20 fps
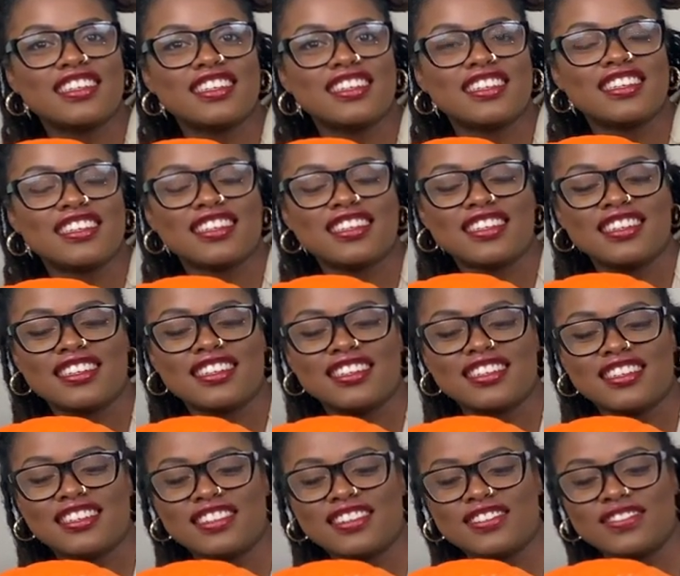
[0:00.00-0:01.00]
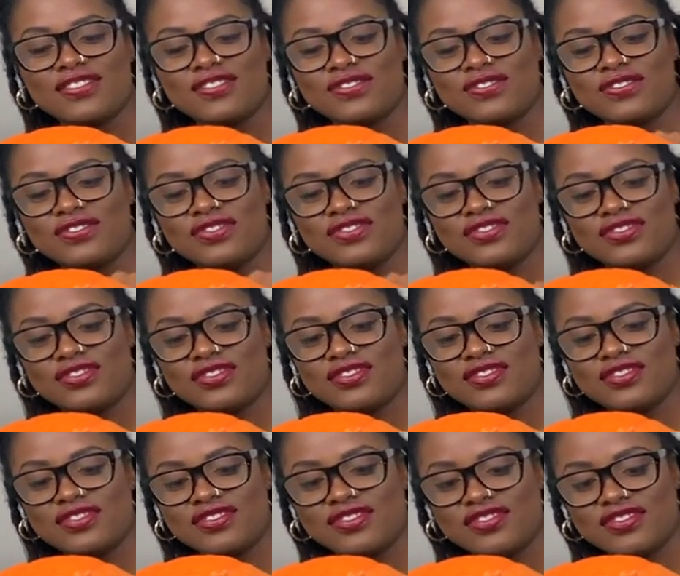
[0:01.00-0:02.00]

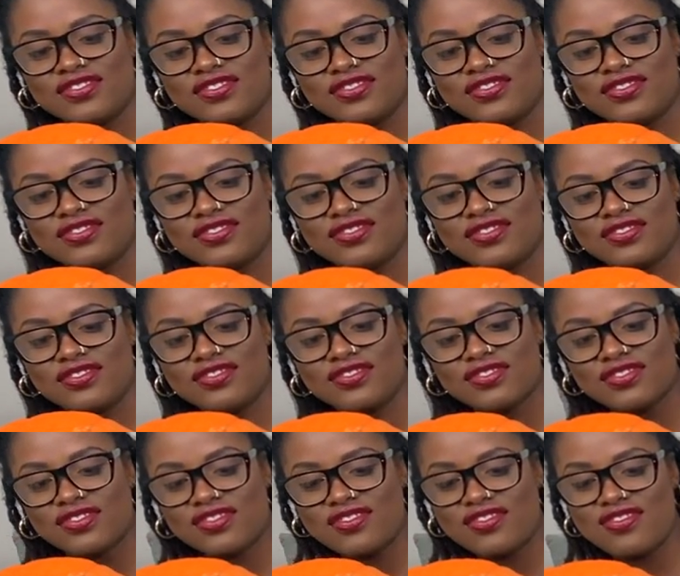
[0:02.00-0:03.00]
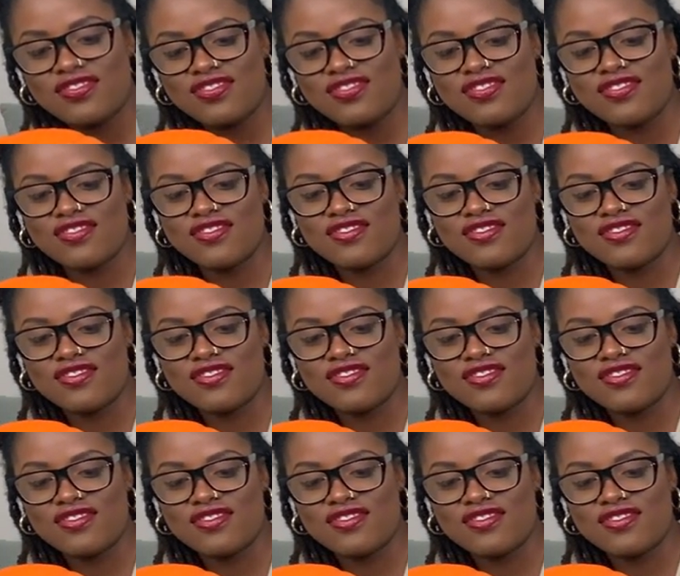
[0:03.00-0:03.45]
This person isn't speaking.